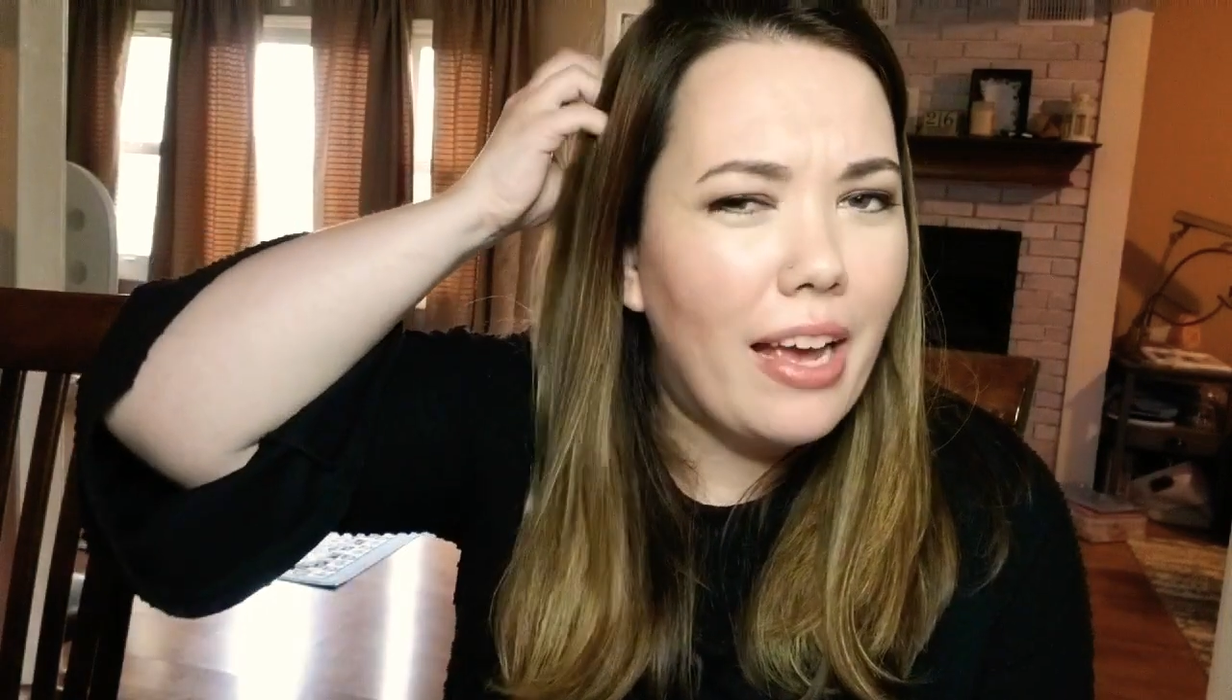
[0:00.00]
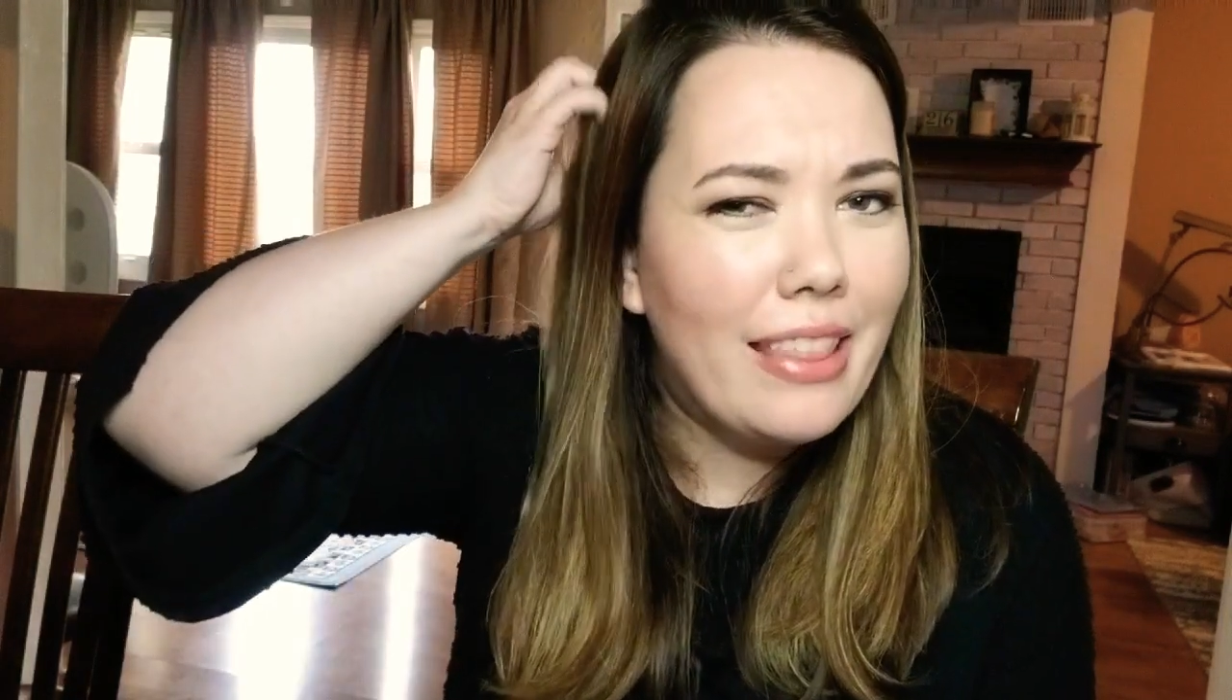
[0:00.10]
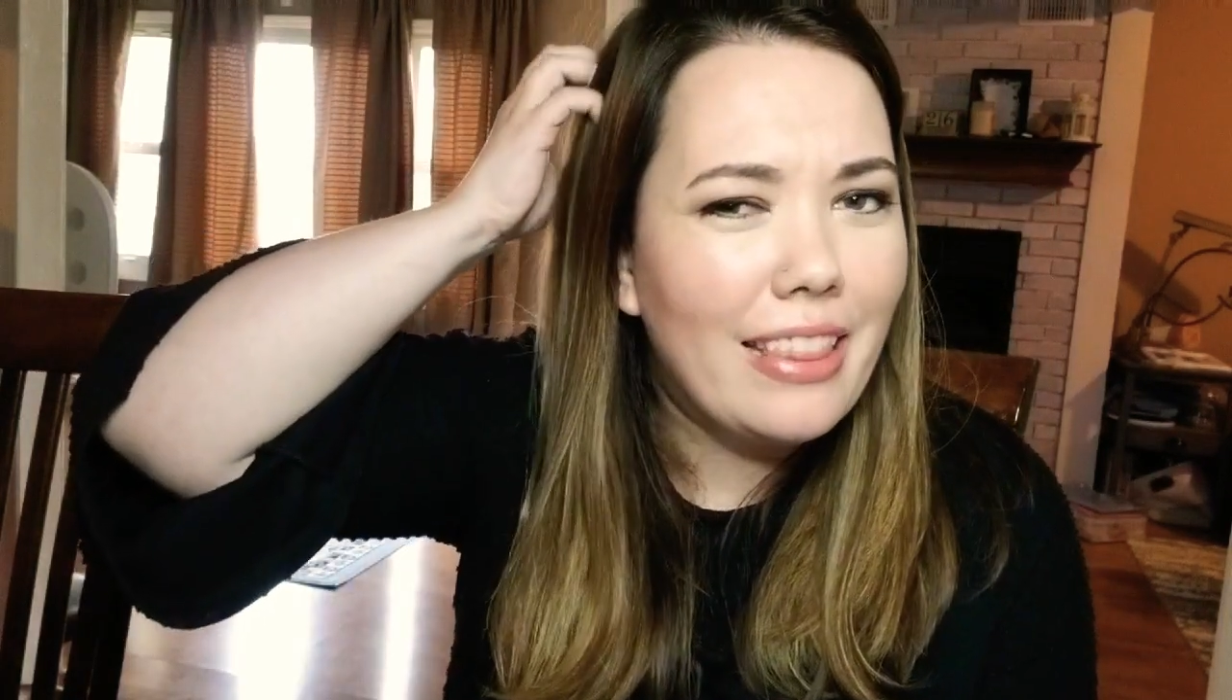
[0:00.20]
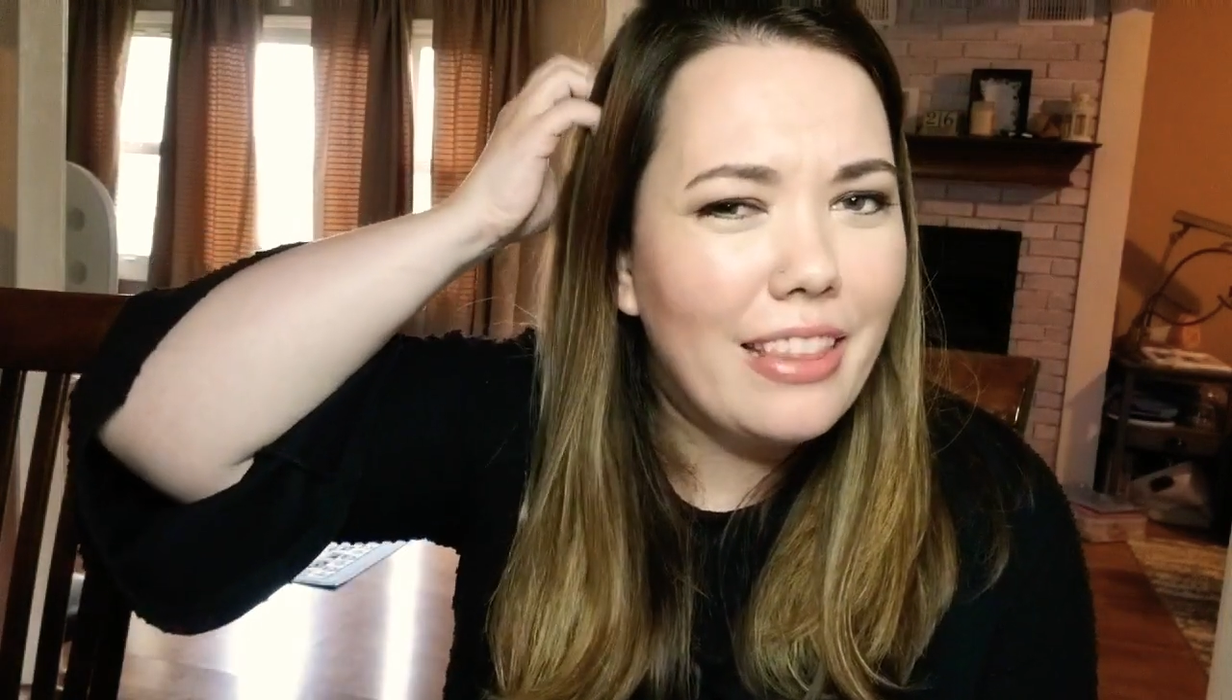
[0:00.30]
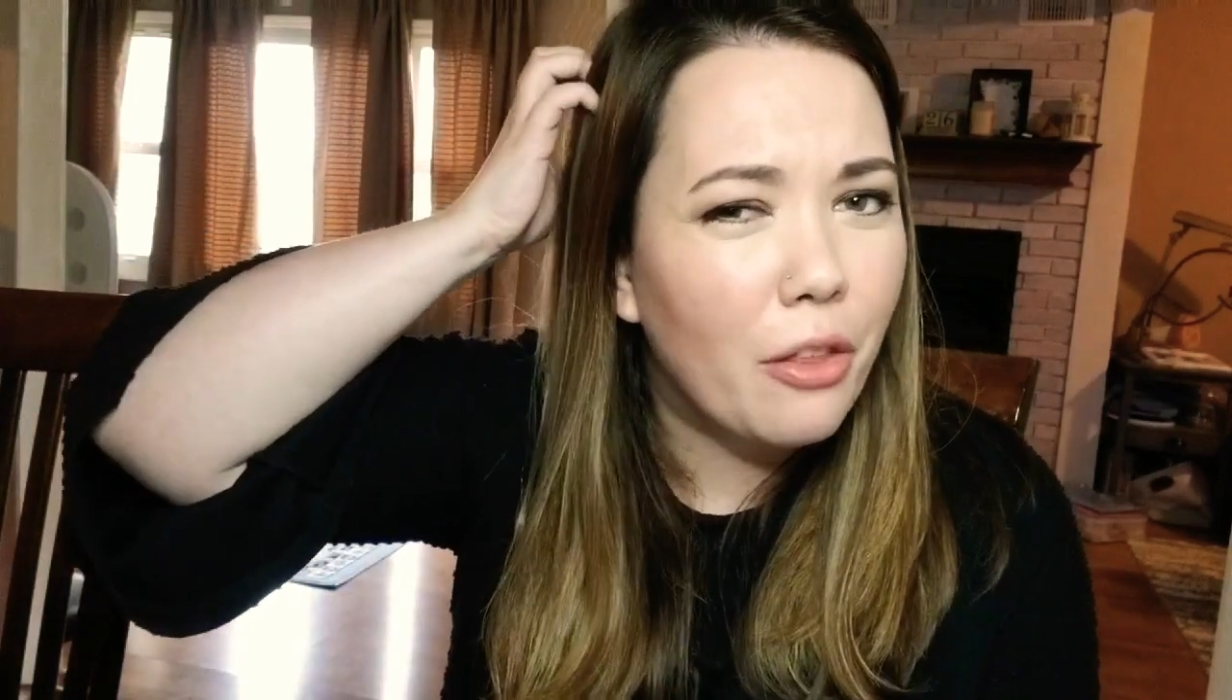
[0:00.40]
I
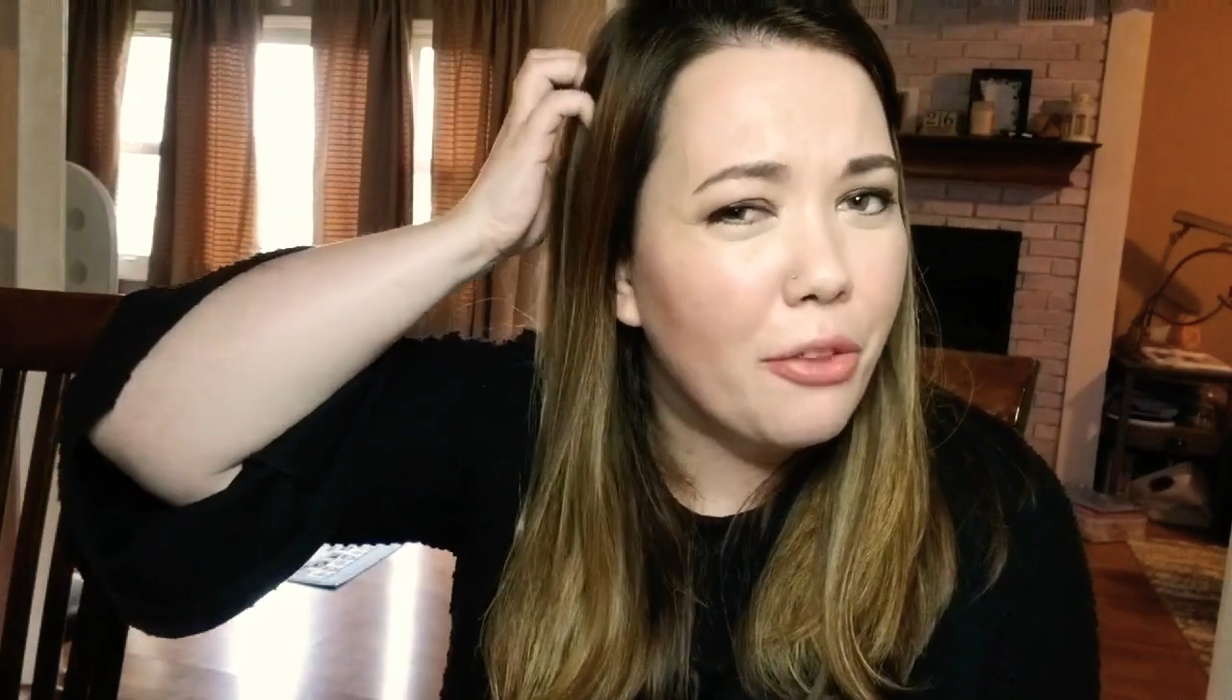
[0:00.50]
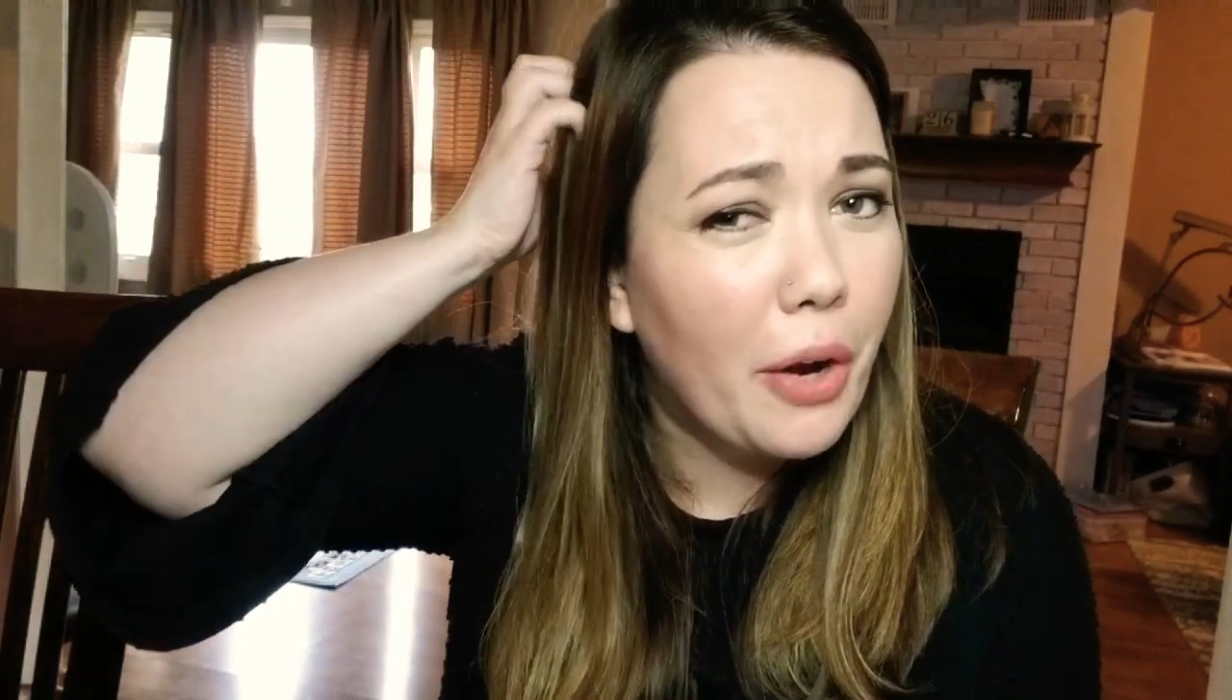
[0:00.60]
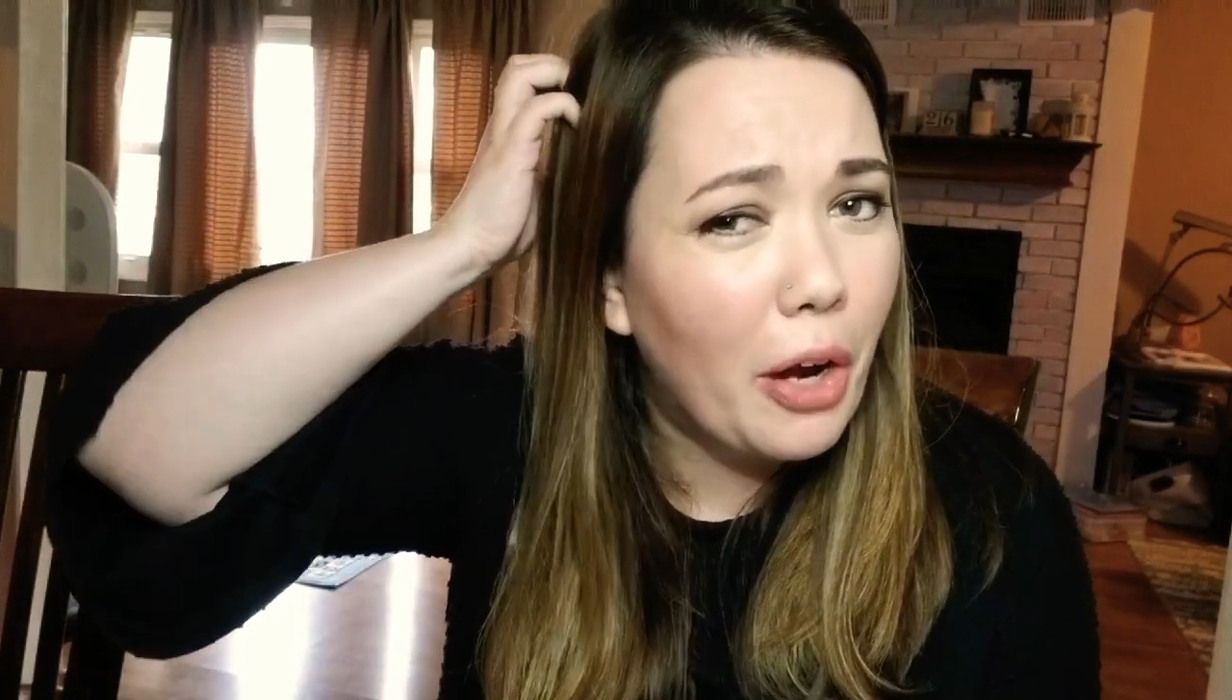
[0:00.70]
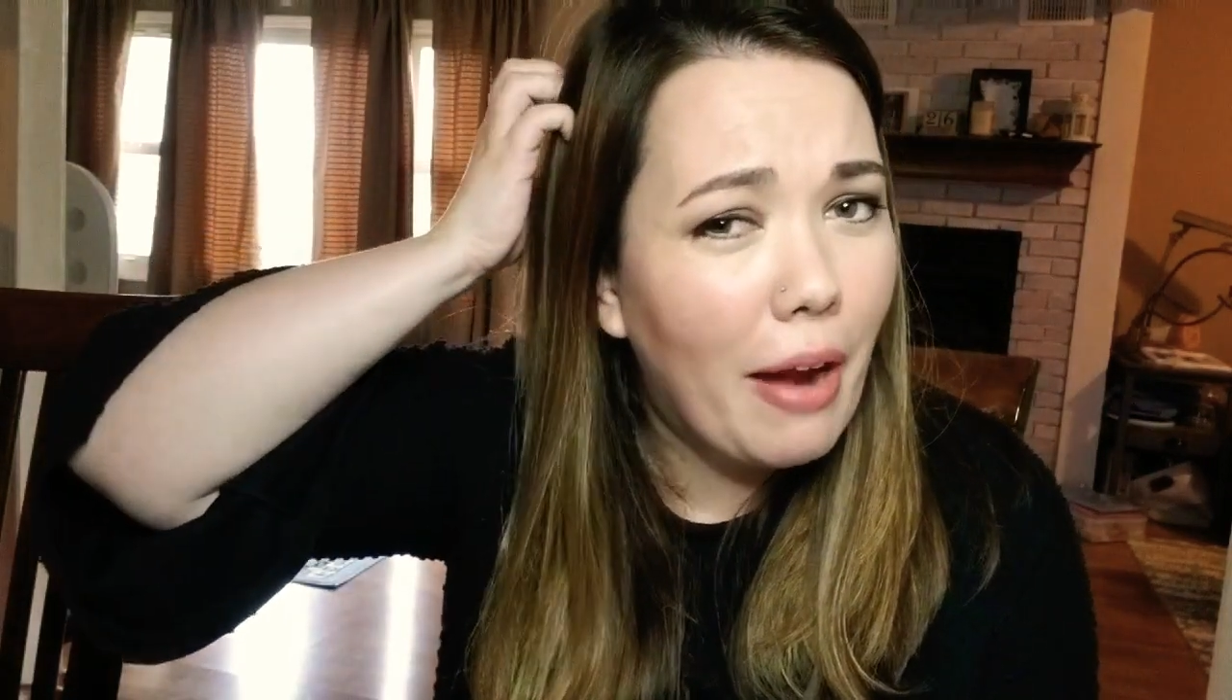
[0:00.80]
think they're throwing